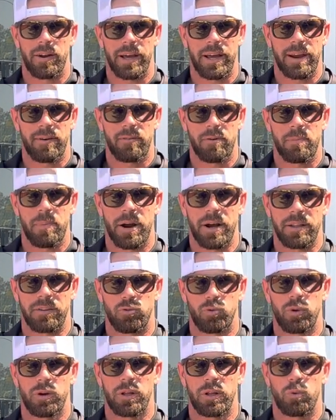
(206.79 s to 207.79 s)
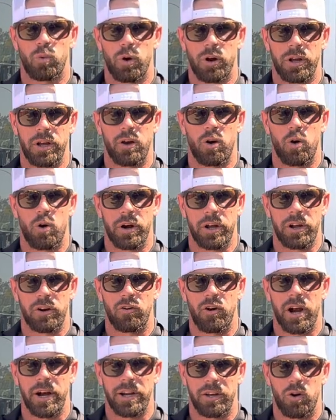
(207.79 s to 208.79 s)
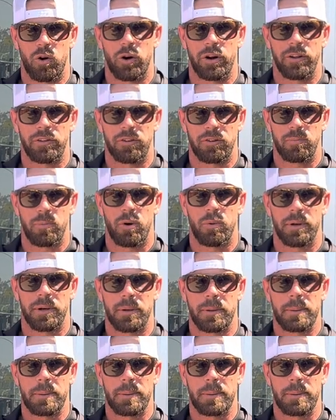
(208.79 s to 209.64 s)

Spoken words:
Like, everybody's really working hard and grinding hard at this moment.